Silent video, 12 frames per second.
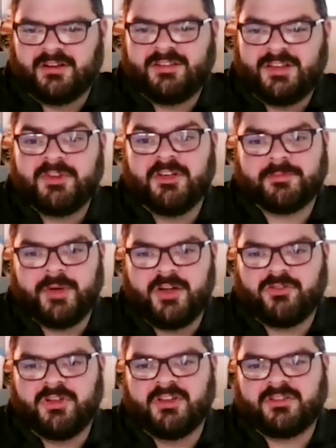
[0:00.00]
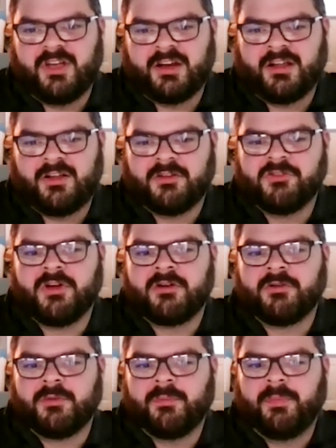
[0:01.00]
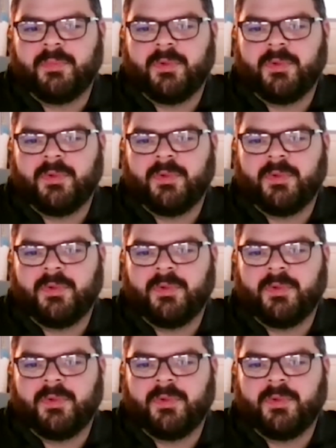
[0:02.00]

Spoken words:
DMT especially, is psychedelics in general.